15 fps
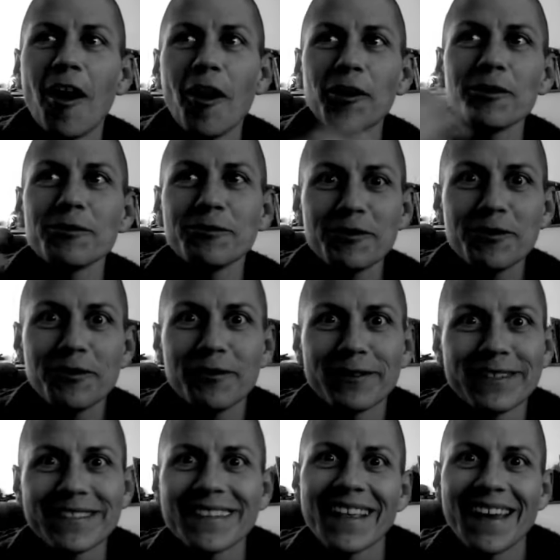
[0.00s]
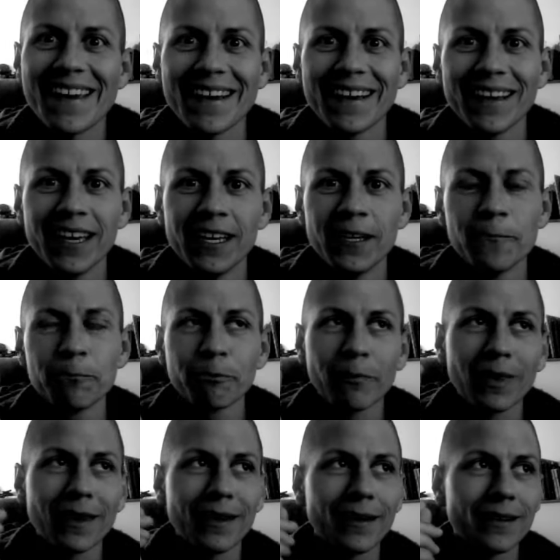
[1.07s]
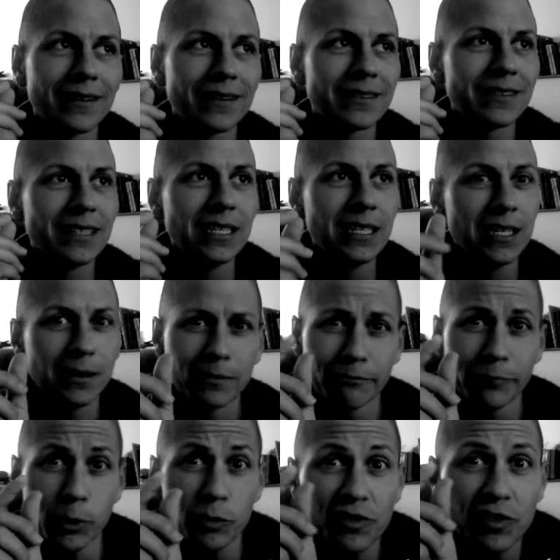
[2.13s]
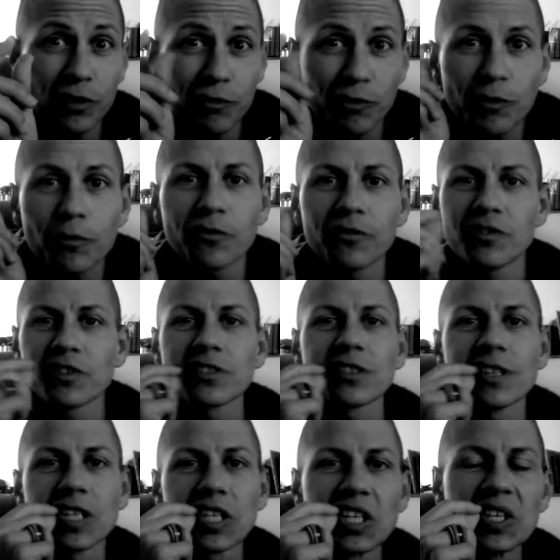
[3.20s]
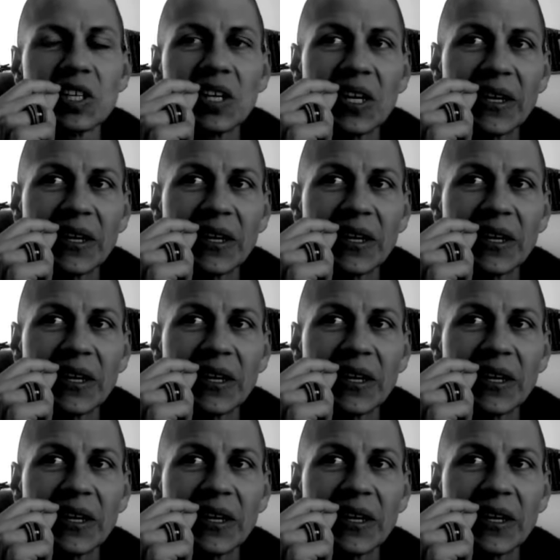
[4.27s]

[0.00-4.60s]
All you do is like uh, boost the truth just a little.